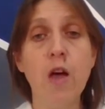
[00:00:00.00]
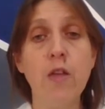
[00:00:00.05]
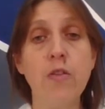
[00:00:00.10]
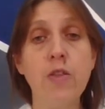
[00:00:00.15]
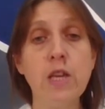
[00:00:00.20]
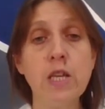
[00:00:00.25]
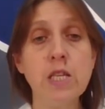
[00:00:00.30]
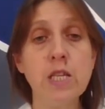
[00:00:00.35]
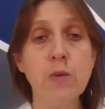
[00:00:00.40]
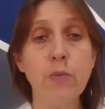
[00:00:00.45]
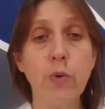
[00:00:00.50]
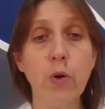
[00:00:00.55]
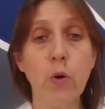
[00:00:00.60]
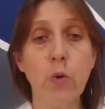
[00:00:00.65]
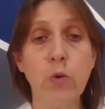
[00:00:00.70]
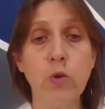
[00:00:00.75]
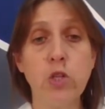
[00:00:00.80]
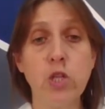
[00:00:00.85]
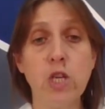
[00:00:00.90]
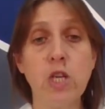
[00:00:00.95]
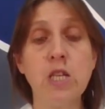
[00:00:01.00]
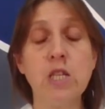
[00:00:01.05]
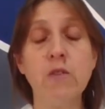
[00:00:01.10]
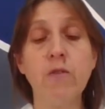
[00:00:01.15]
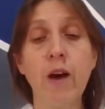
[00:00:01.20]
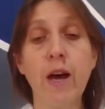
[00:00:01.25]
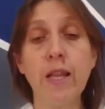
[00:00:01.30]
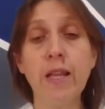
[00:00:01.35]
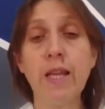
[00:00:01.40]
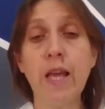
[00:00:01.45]
This approach is
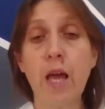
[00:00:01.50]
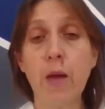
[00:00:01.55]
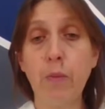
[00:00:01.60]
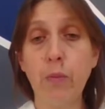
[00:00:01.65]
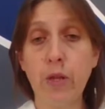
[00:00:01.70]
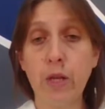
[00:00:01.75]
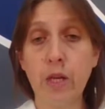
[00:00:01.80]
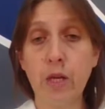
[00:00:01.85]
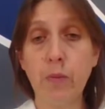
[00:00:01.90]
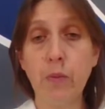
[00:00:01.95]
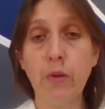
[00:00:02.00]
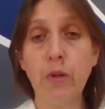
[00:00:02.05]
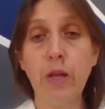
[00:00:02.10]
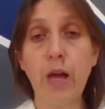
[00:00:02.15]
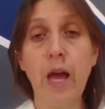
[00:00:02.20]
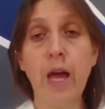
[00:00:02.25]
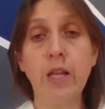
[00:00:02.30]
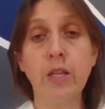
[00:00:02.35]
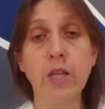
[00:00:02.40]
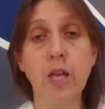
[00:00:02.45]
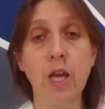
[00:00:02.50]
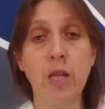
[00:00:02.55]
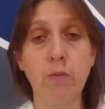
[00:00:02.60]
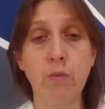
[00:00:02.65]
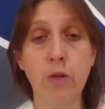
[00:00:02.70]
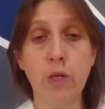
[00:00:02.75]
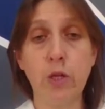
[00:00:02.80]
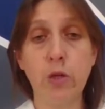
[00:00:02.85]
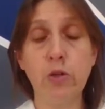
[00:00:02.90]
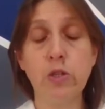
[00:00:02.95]
widely applicable and can
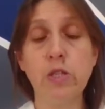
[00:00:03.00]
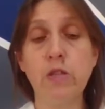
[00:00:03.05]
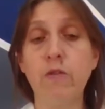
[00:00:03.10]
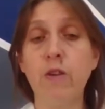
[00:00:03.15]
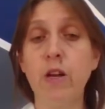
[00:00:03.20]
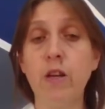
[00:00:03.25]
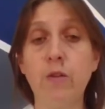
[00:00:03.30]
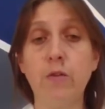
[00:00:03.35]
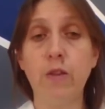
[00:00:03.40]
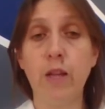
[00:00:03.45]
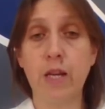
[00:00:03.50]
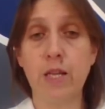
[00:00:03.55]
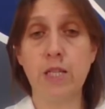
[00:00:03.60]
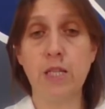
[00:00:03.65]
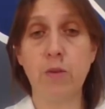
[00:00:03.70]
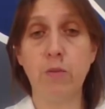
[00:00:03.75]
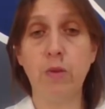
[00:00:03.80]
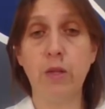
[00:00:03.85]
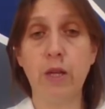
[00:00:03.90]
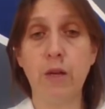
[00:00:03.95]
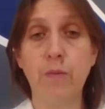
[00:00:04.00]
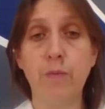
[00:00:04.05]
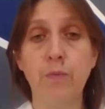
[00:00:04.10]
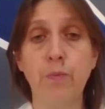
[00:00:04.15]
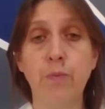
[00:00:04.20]
be used very flexibly.